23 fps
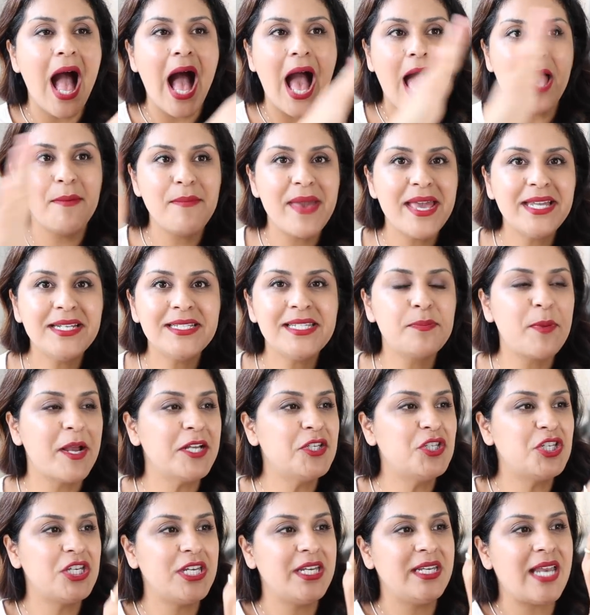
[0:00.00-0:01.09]
I made a
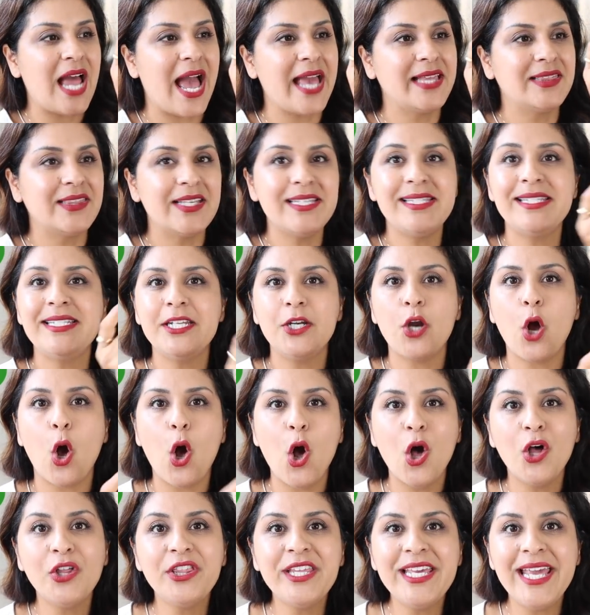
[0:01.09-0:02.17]
spreadsheet, I listed
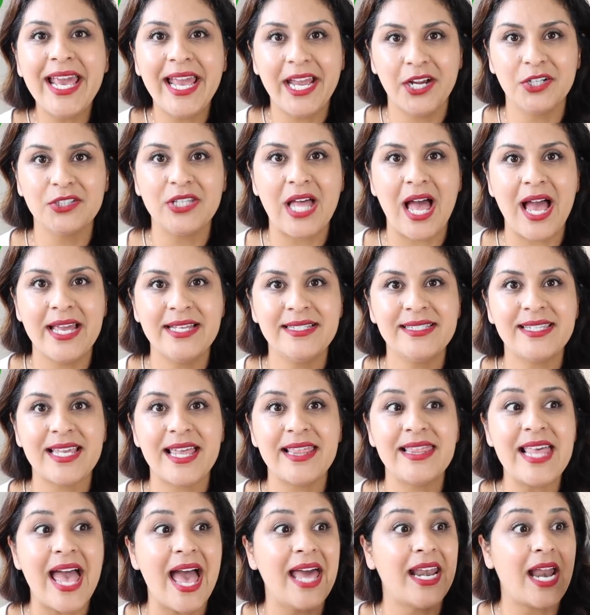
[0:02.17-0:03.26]
all the airlines
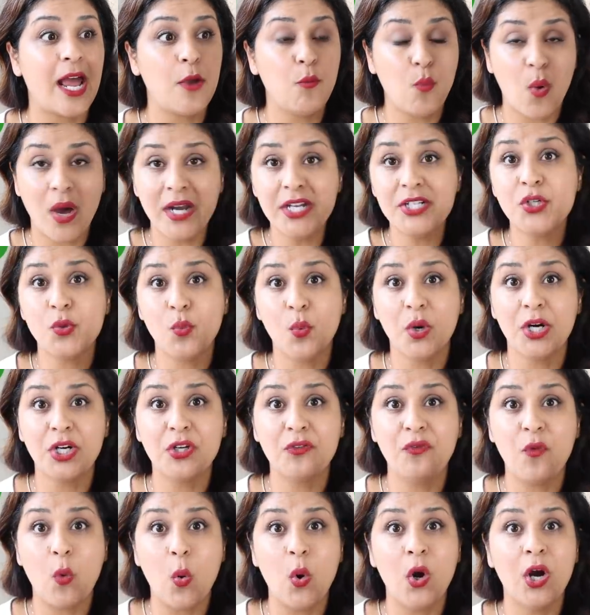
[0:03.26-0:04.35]
that I wanted to work
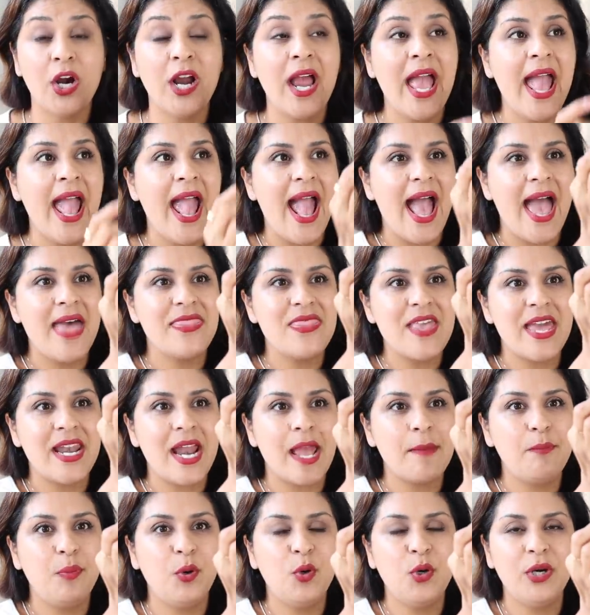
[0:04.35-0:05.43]
for, and then
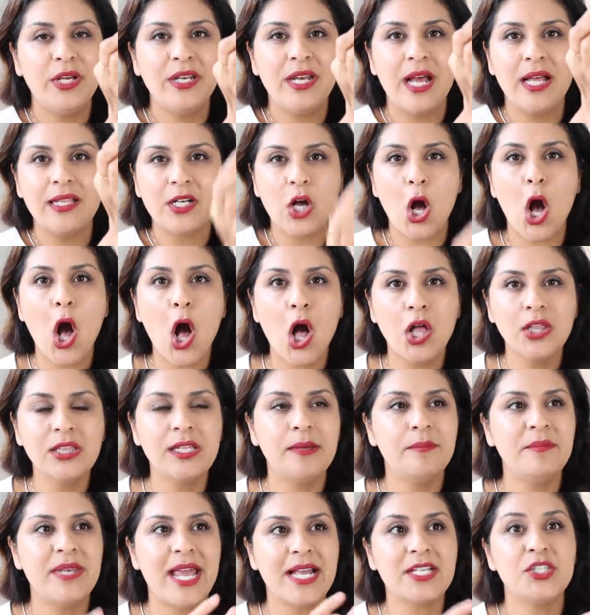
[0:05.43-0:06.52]
I put a
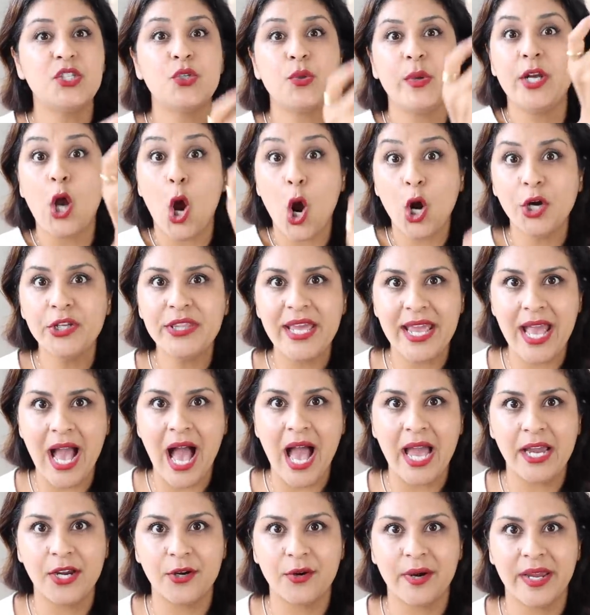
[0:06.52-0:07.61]
column next to it, are they
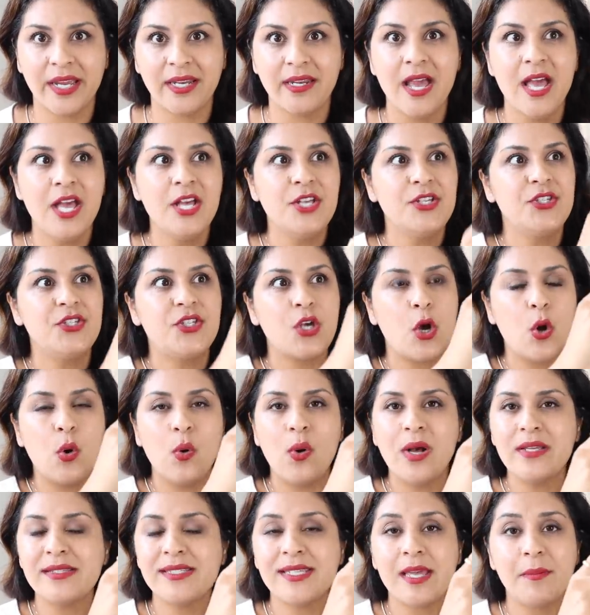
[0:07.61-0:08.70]
hiring?
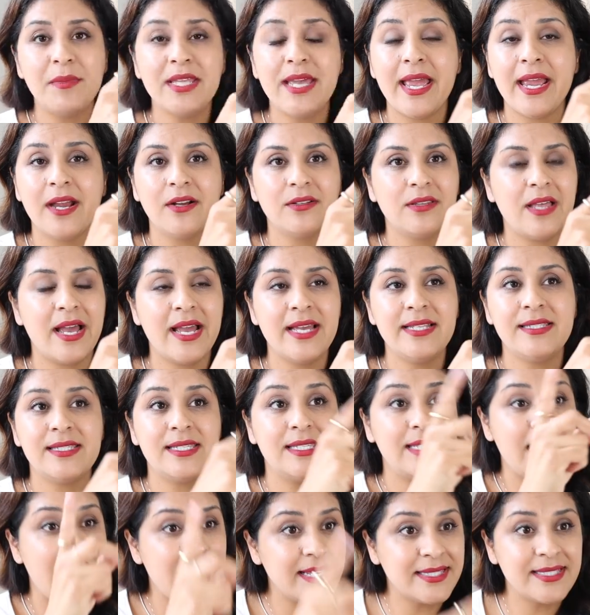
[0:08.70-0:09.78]
So some of the airlines,
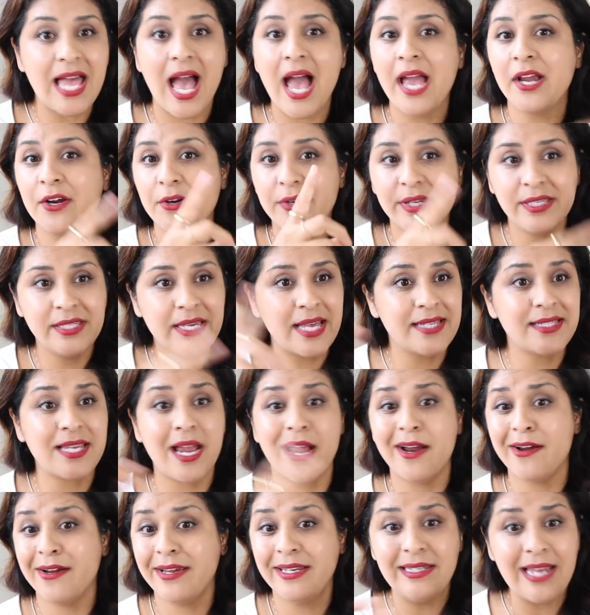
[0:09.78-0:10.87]
yes hiring,
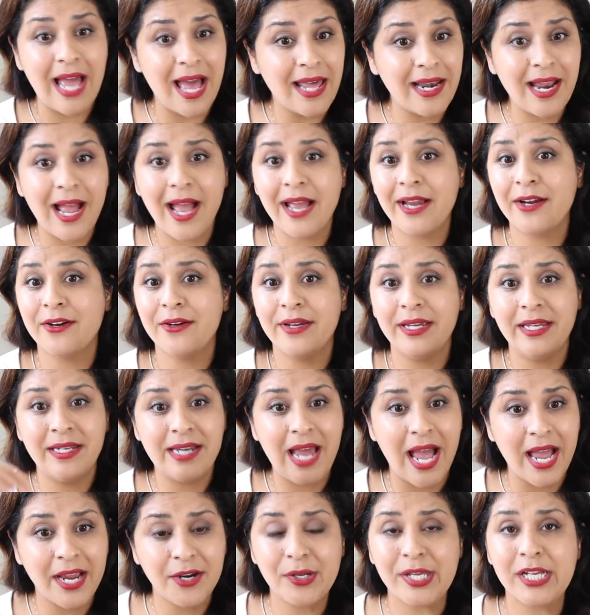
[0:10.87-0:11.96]
not hiring,
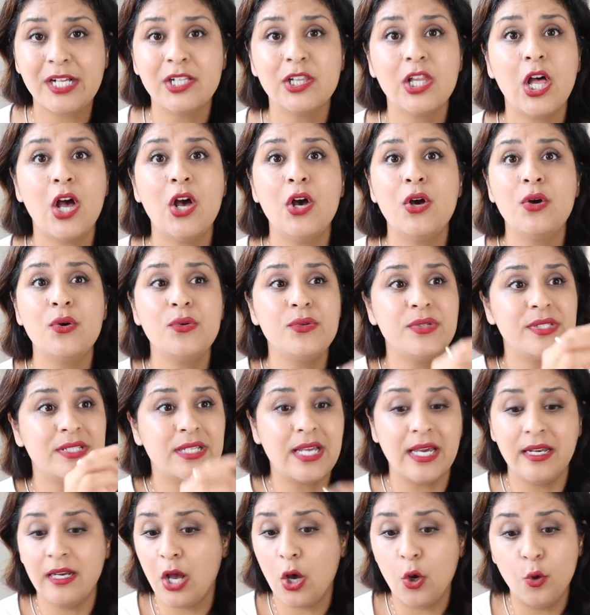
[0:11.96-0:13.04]
hiring closed,
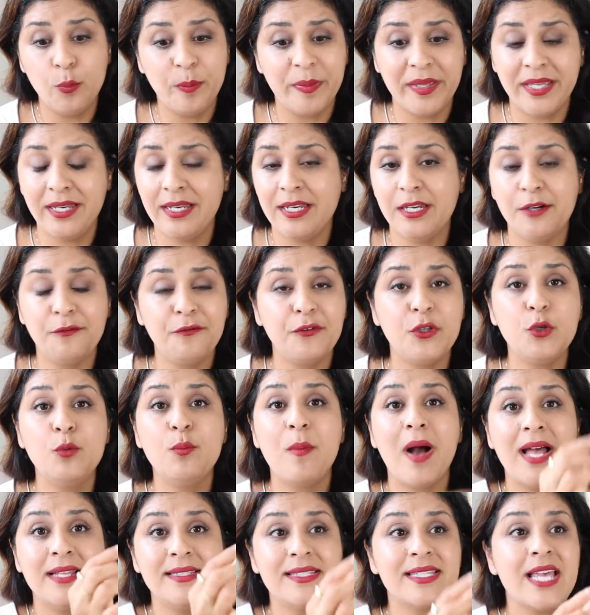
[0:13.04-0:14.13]
gonna open in a few
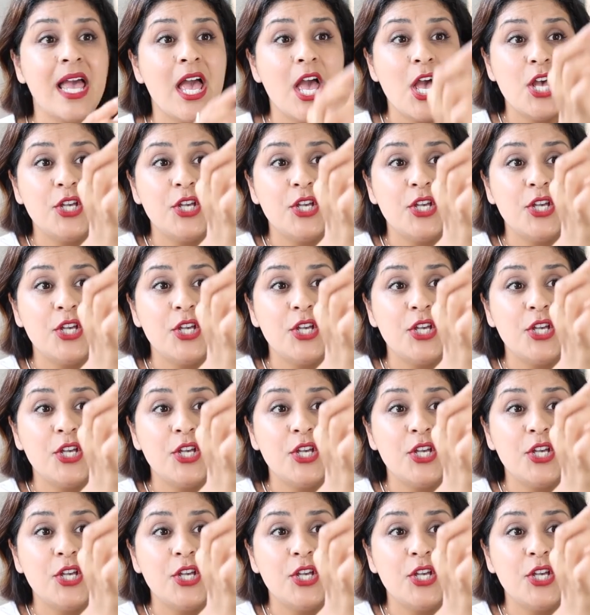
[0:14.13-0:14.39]
months.